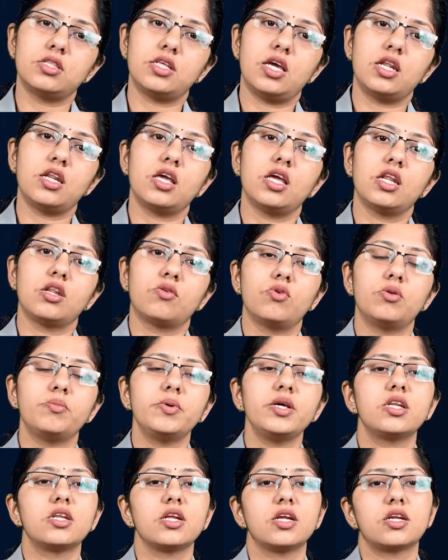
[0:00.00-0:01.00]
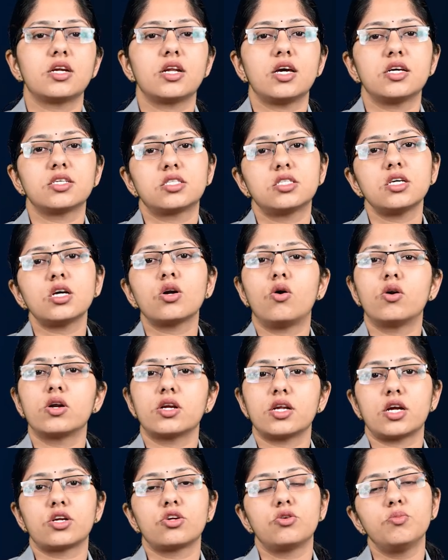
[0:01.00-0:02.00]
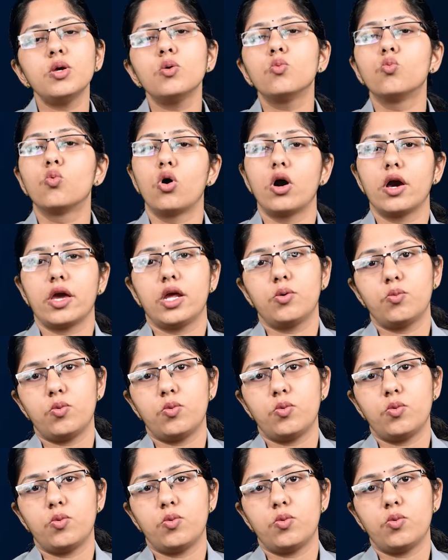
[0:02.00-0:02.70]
then it will be treated as the contract to be void